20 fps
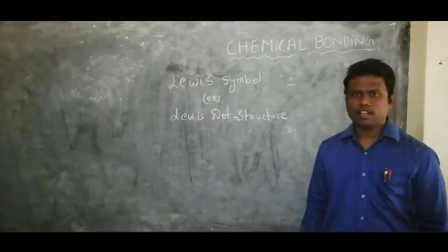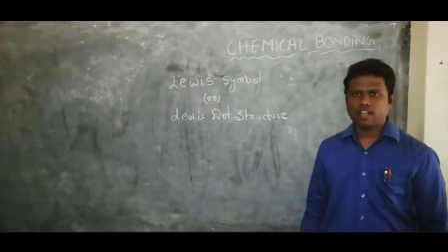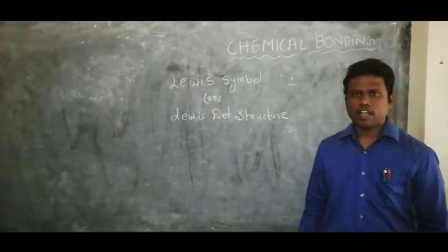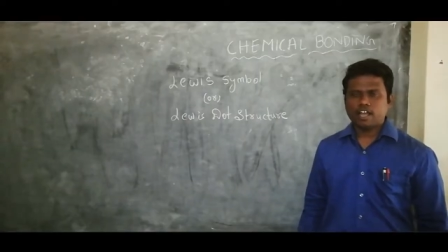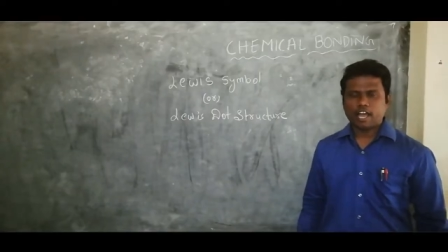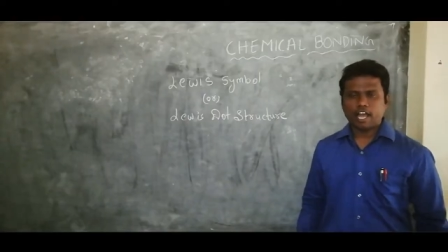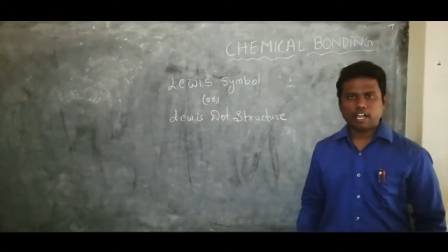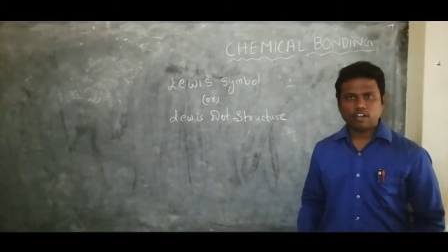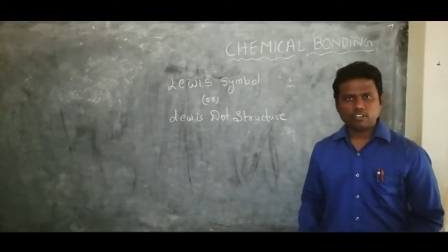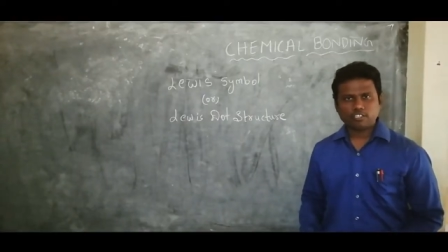Hello
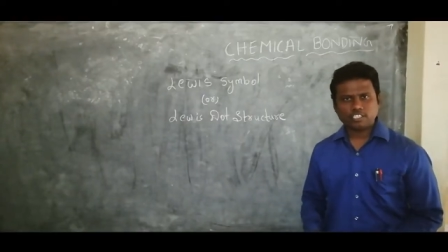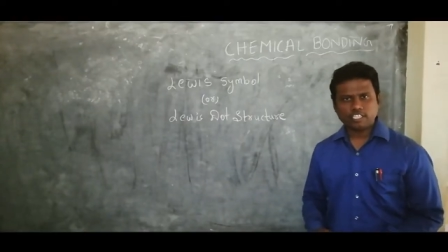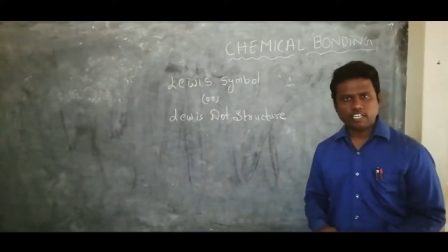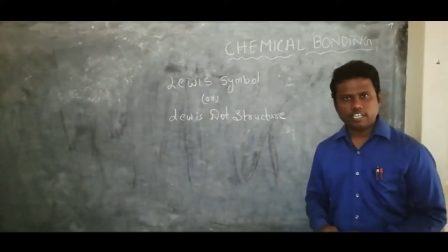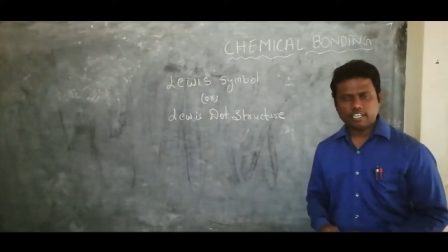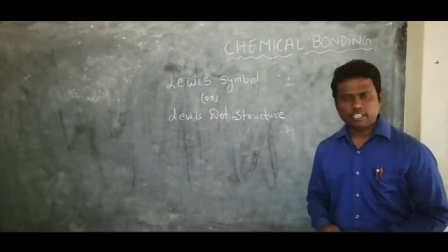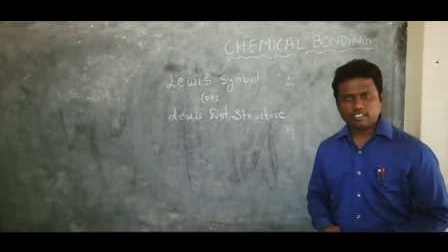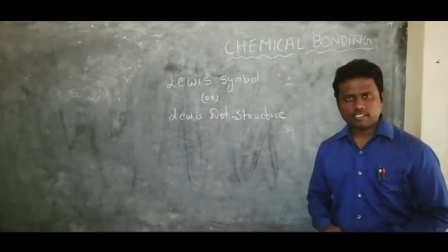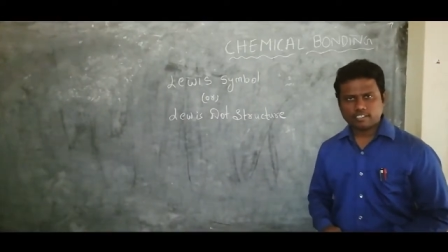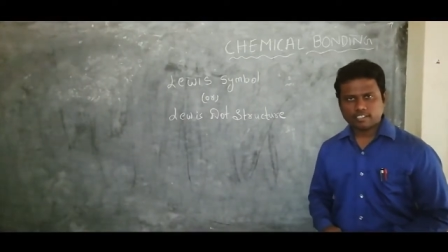children,
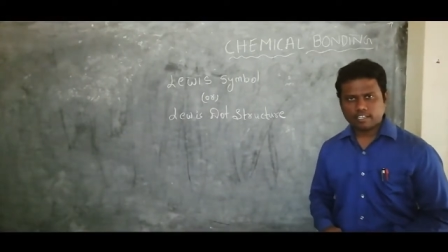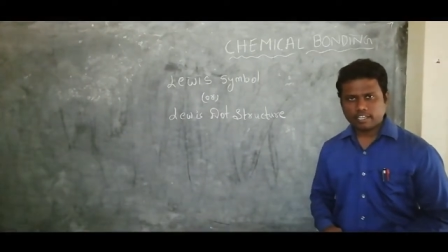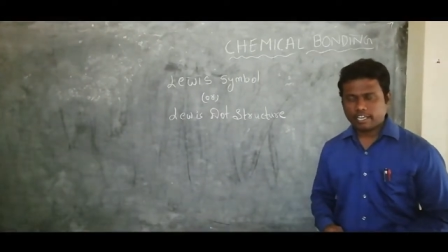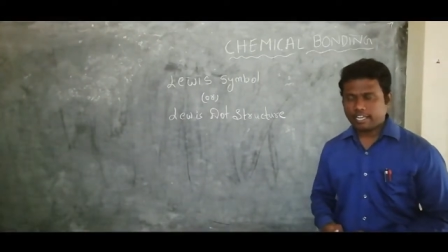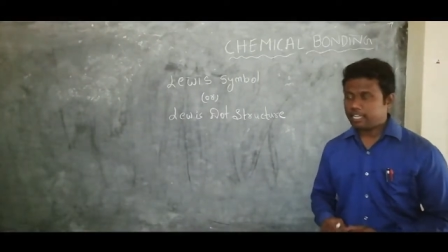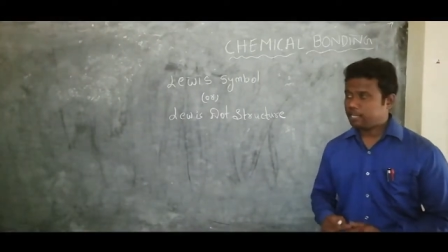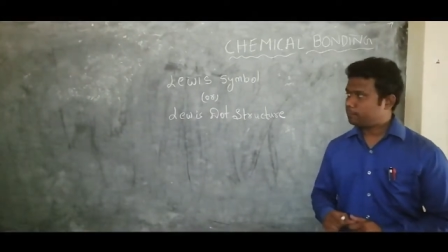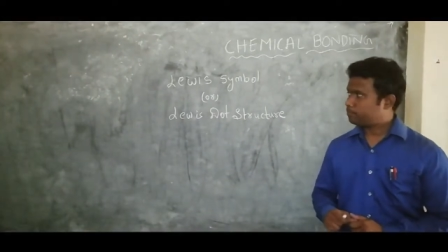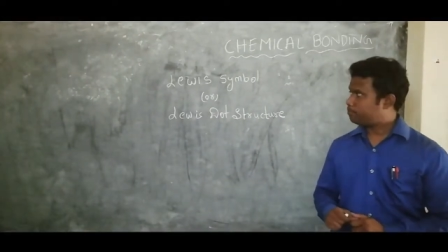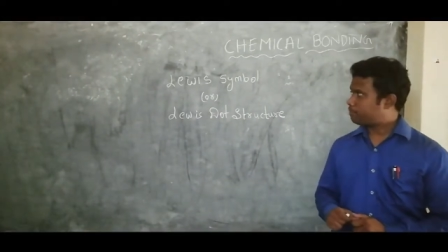in
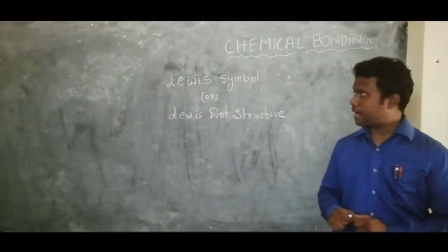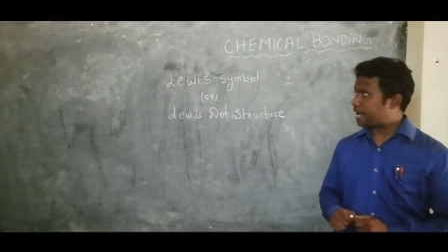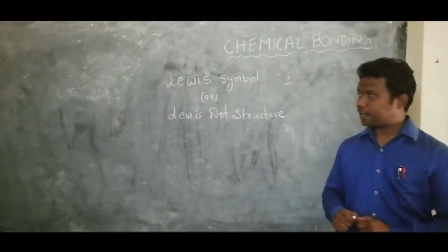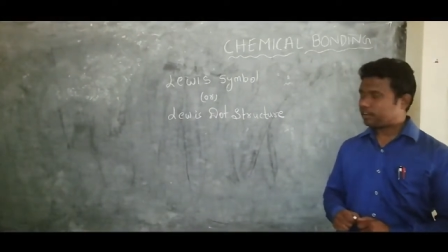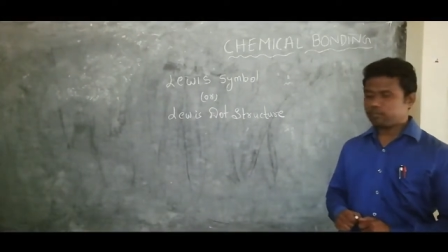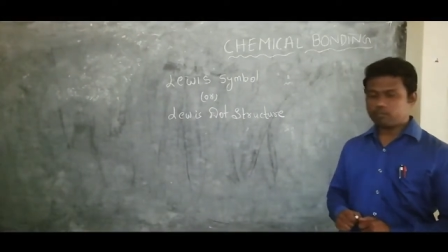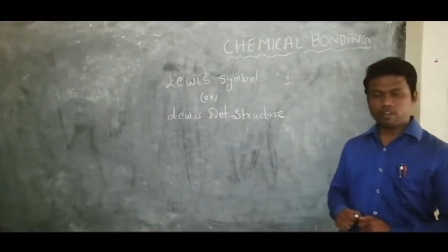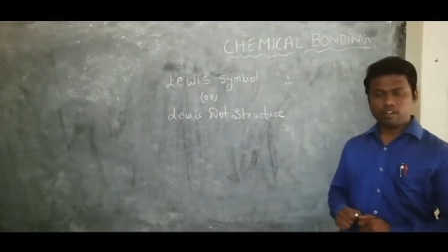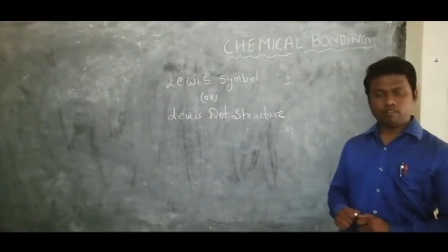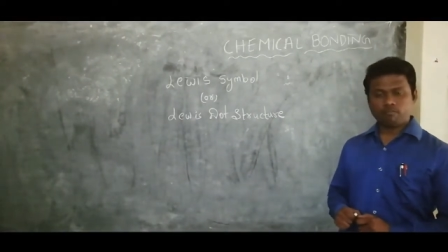part
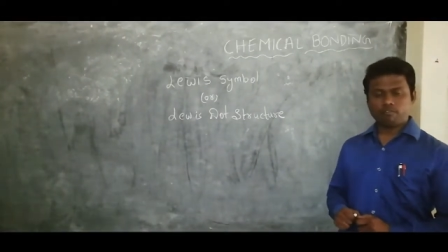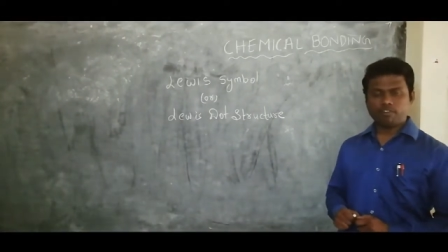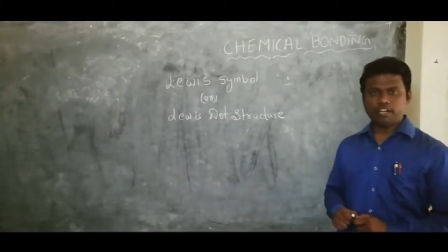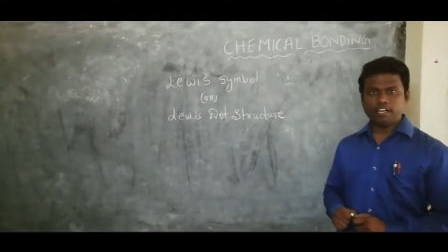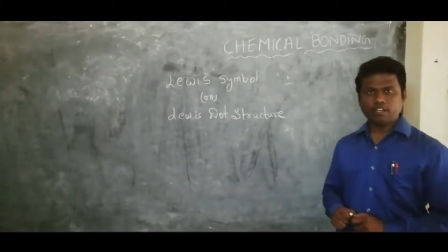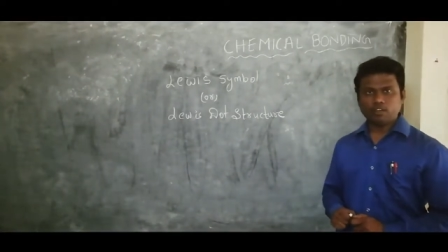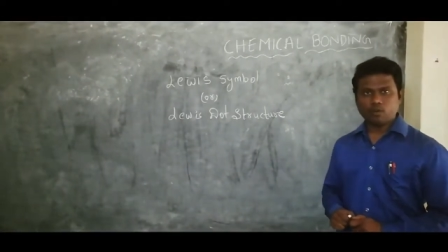1 video